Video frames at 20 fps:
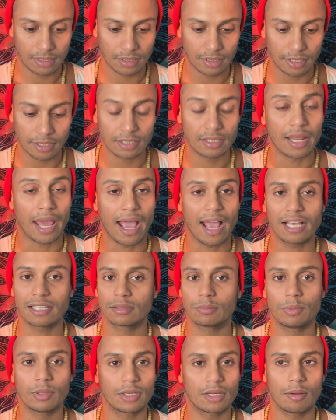it has
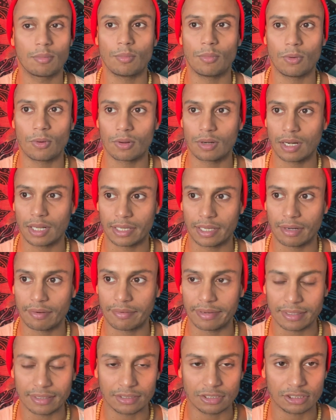become more like a
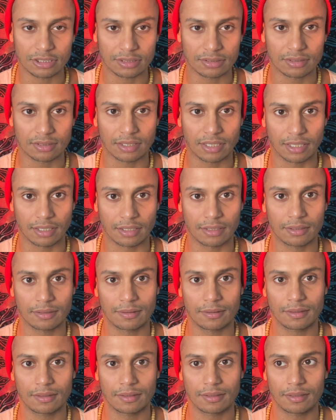religious thing.
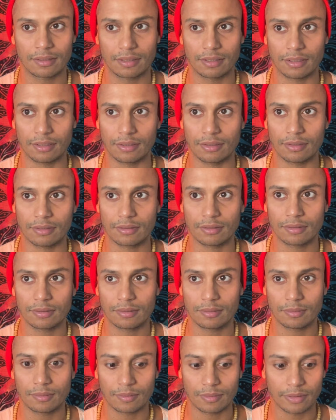You know,
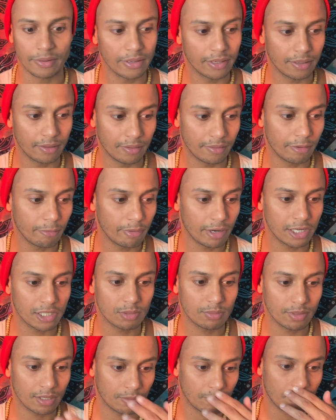it reminds
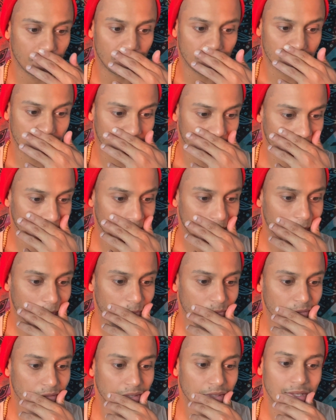me about
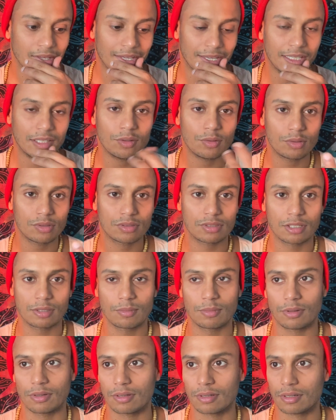Hinduism
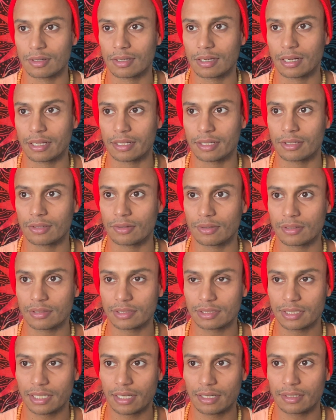or like, you know,
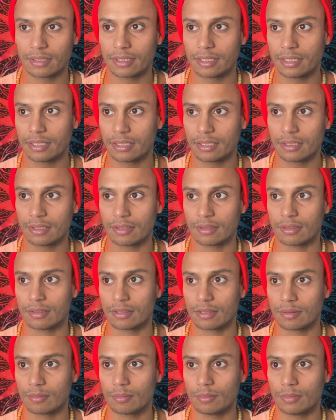Christianity
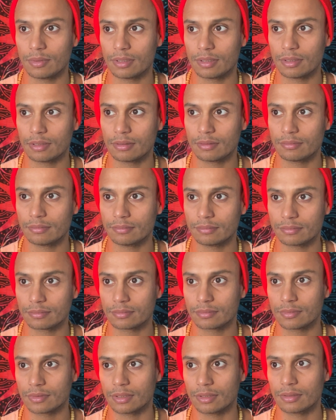or,
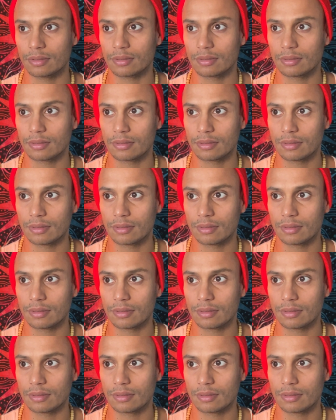you know,